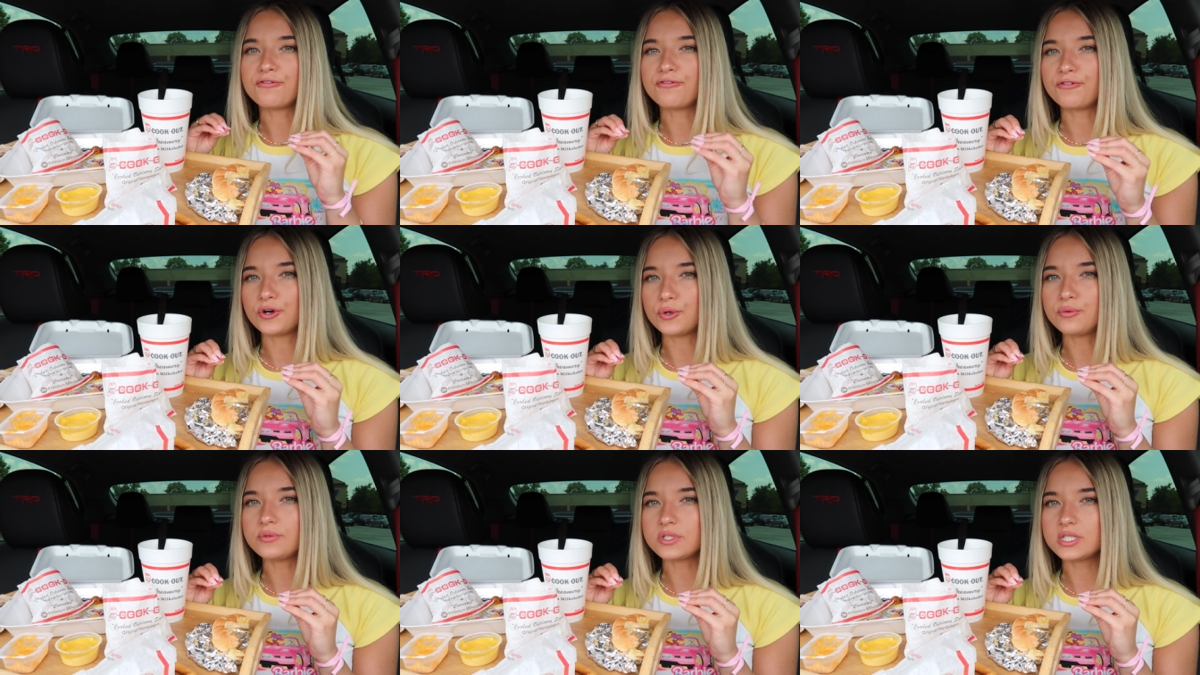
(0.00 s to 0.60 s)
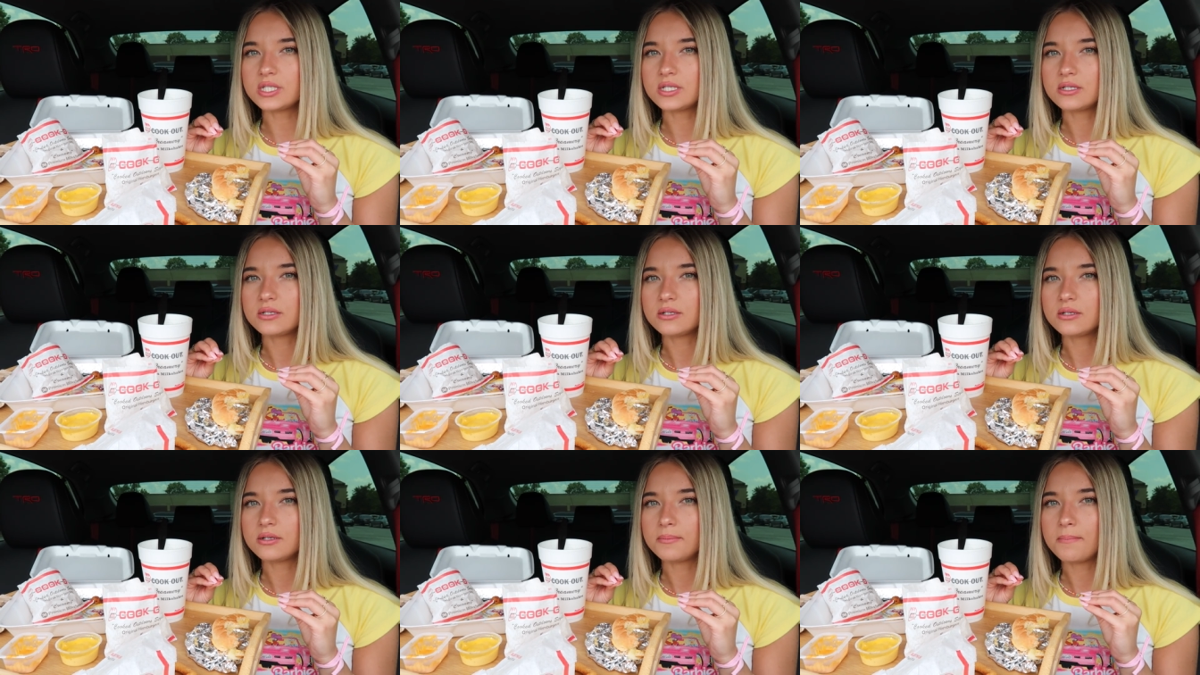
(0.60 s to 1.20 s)
fruit,
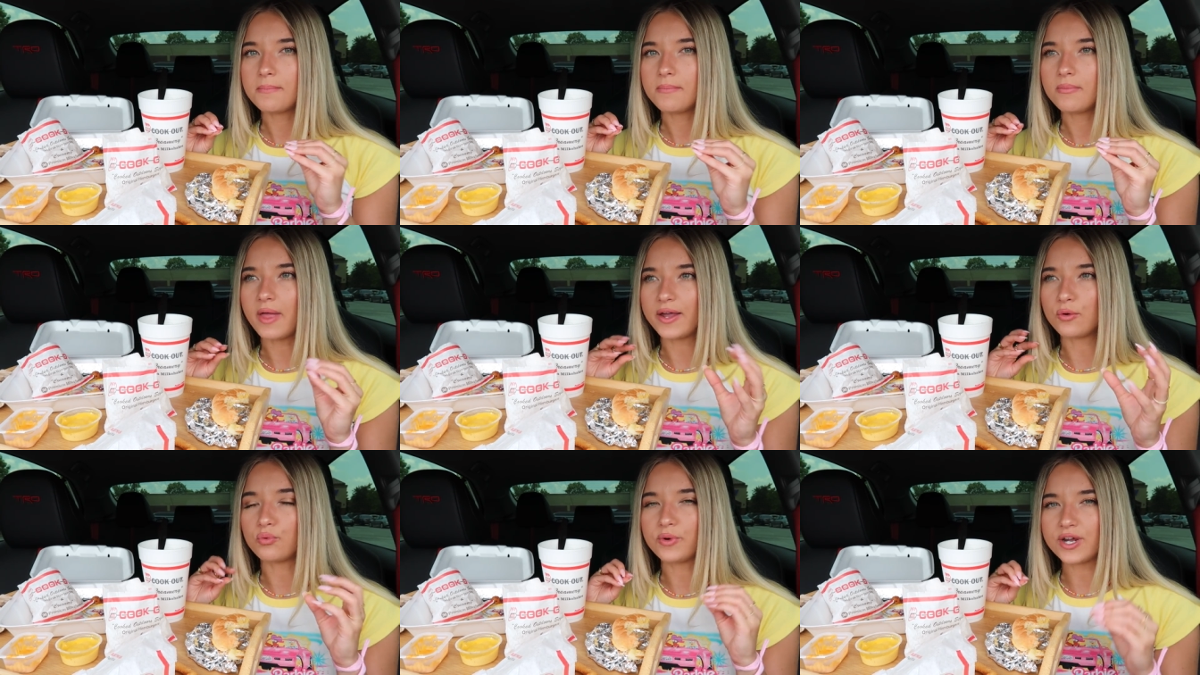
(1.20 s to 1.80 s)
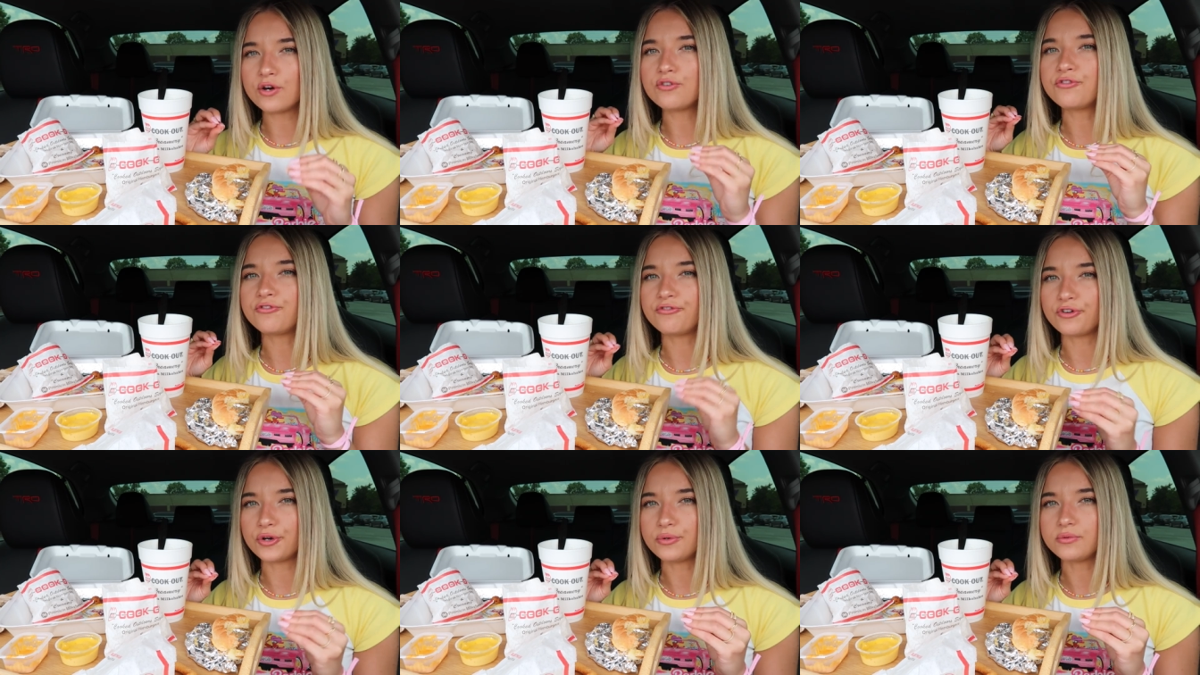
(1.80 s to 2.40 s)
like real
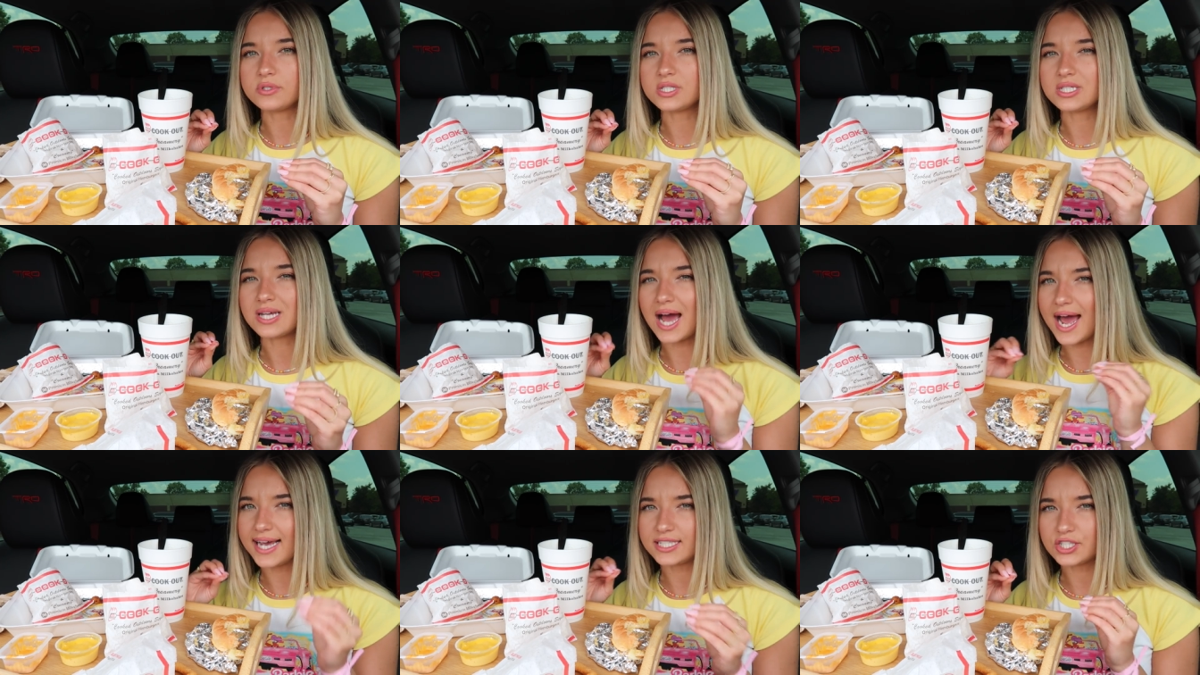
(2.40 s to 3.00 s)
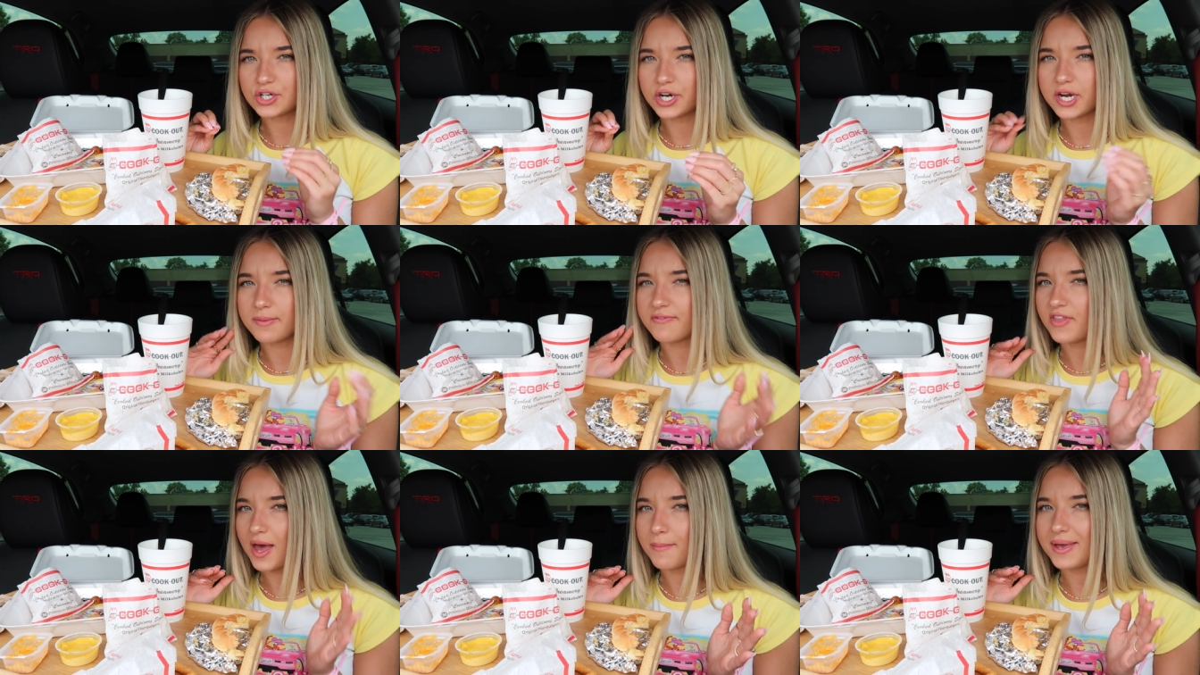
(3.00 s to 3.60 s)
fruit ice cream,
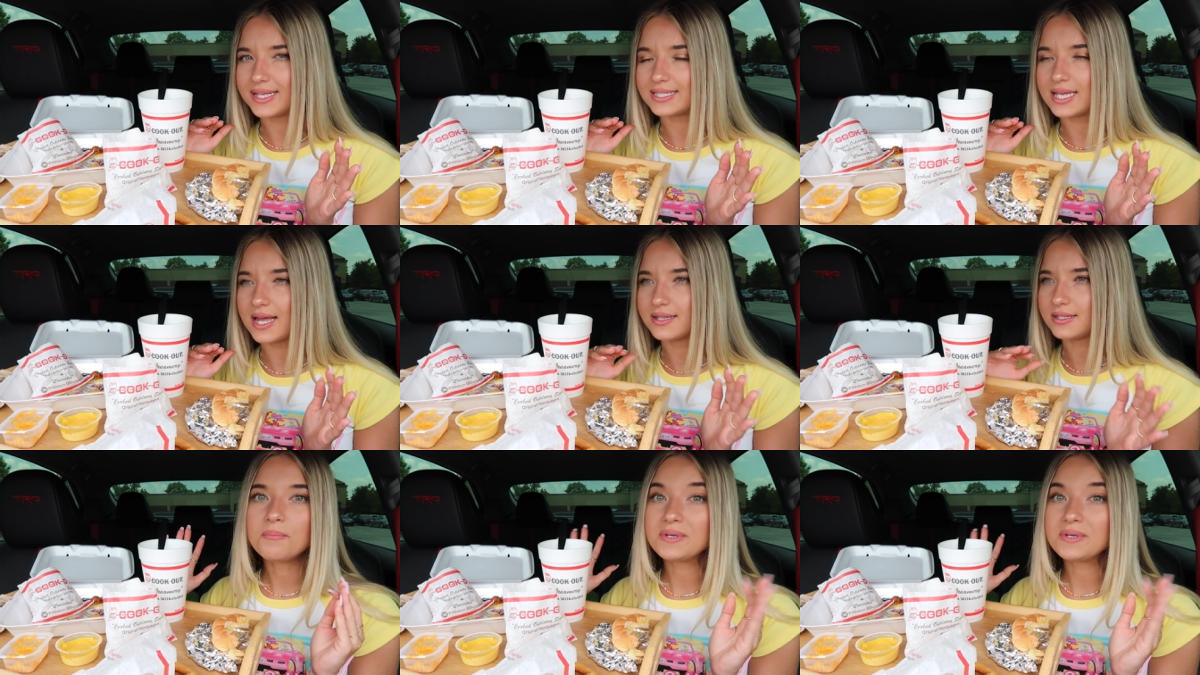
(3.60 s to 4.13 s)
if that makes sense.